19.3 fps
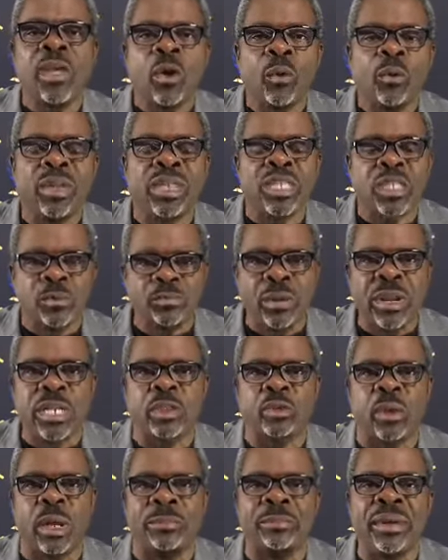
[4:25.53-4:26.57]
with
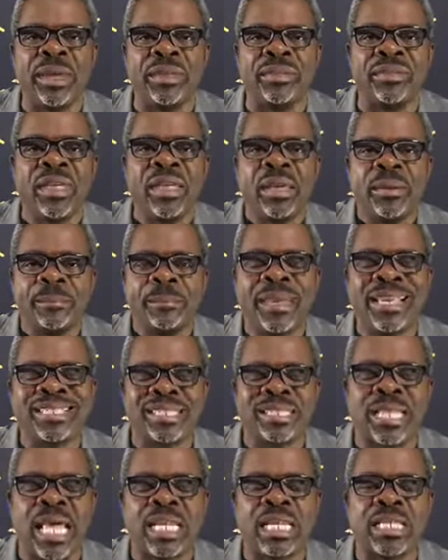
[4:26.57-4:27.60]
spiritual means.
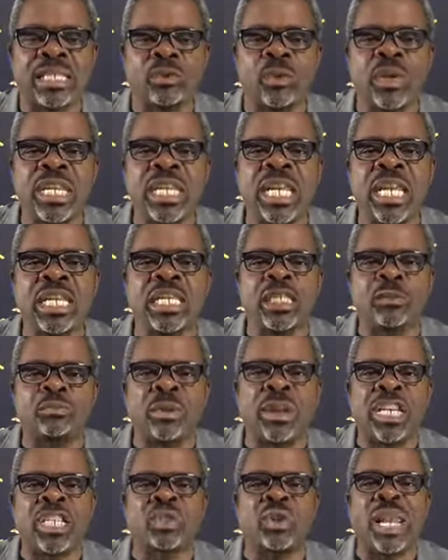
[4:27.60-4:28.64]
That is, we need
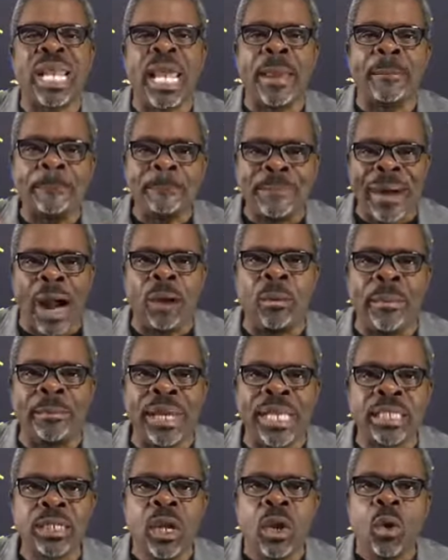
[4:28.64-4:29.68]
spiritual
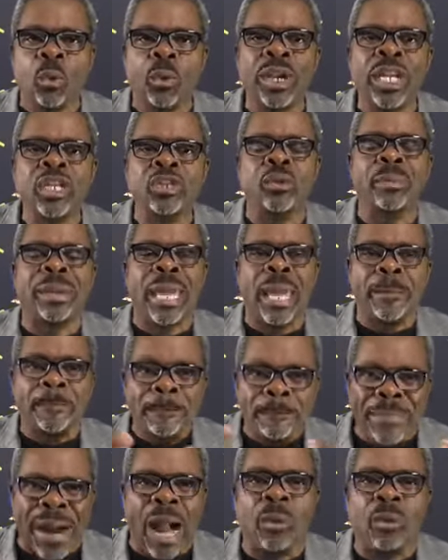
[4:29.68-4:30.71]
empowerment. We need to be
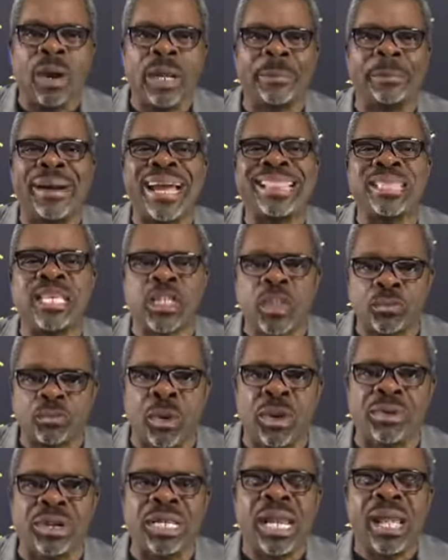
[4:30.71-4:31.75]
empowered by the
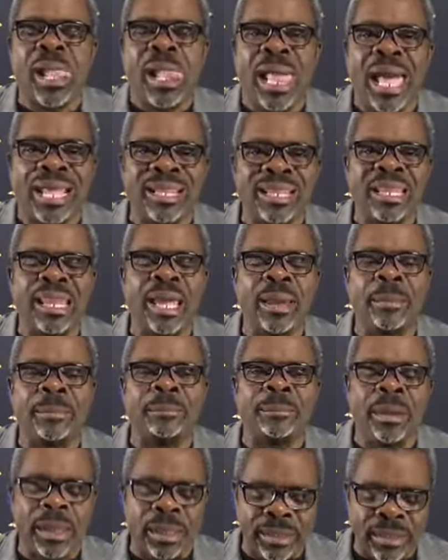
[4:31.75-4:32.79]
Spirit, and here,
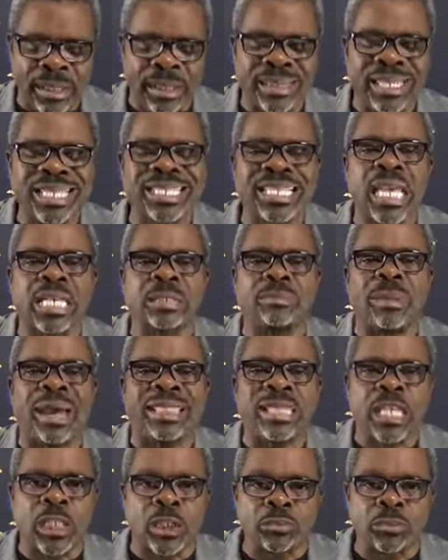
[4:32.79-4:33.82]
in this case, by
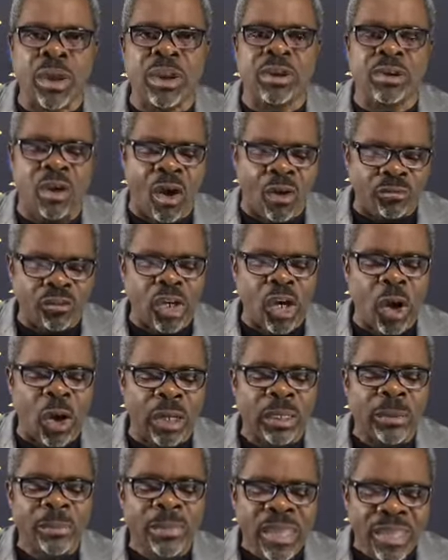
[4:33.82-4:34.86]
the Spirit of God.
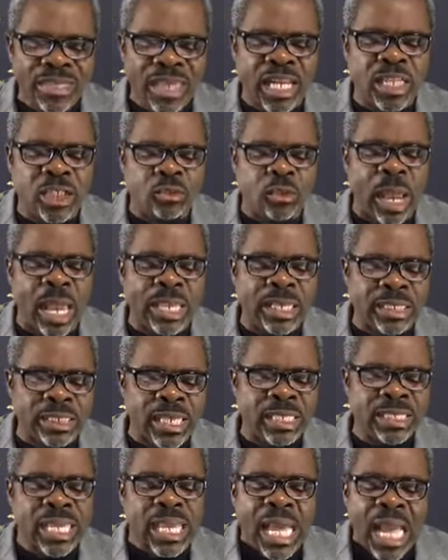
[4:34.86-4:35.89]
That is why he
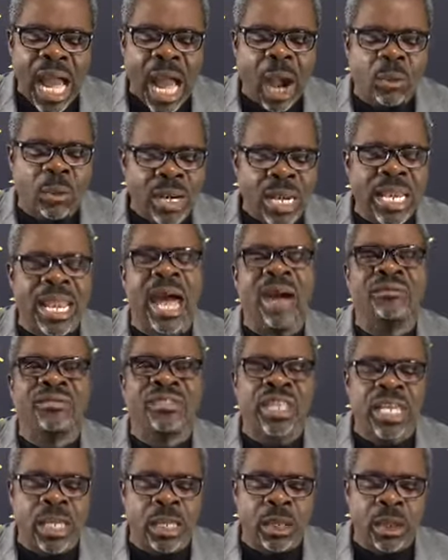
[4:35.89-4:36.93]
says, I will love
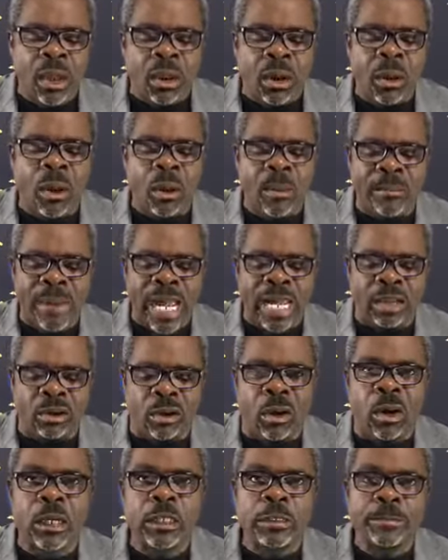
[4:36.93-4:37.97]
thee, O my
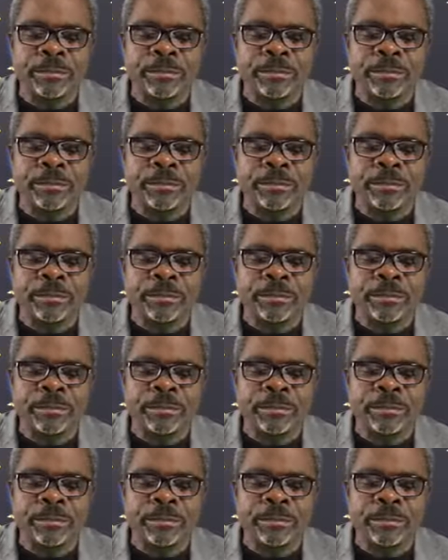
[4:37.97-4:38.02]
Lord,